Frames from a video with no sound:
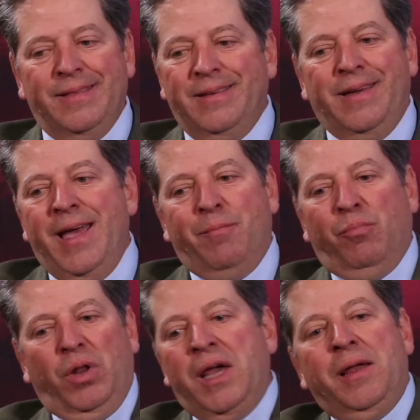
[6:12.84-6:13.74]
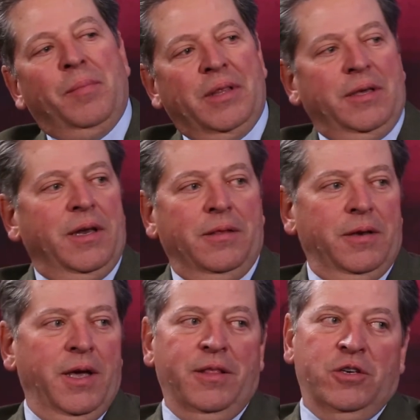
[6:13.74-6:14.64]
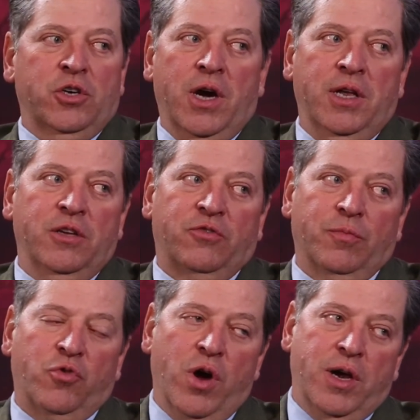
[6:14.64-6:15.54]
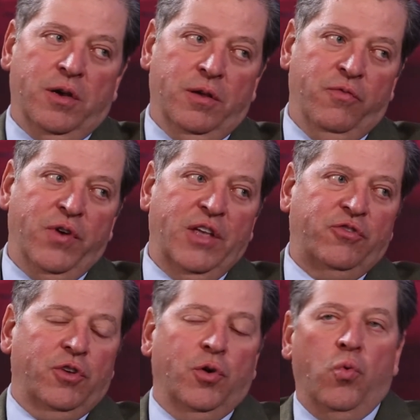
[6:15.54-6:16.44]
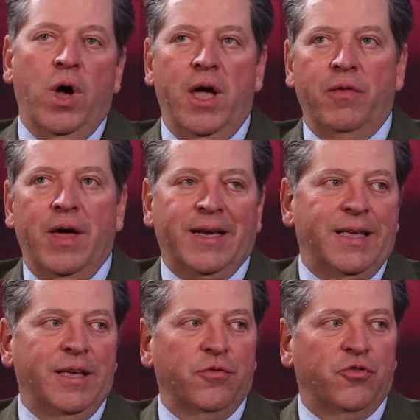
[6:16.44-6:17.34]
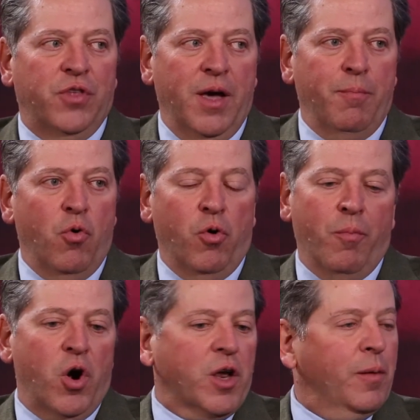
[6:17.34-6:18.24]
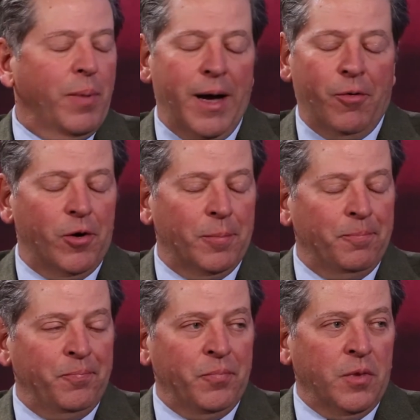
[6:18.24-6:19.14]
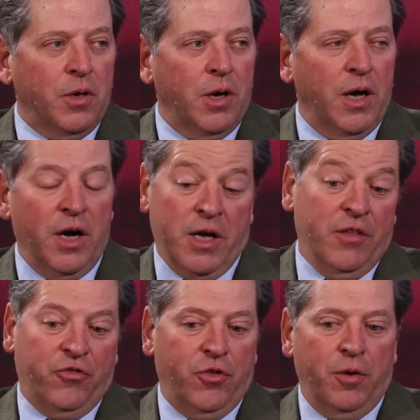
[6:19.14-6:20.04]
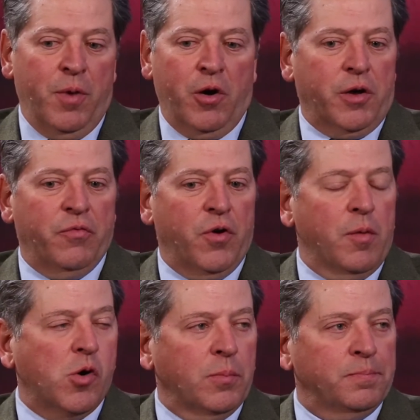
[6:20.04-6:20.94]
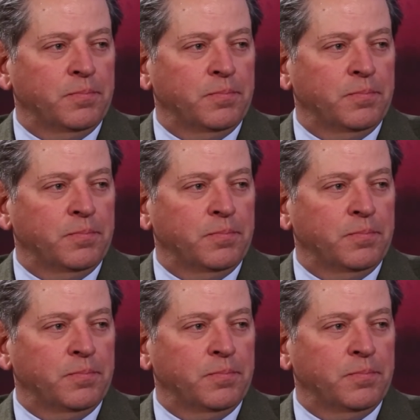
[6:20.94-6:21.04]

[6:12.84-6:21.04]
you can't blame, at the end of the day, the Chinese from trying to invest in a way that gives them more market power against the American farmer.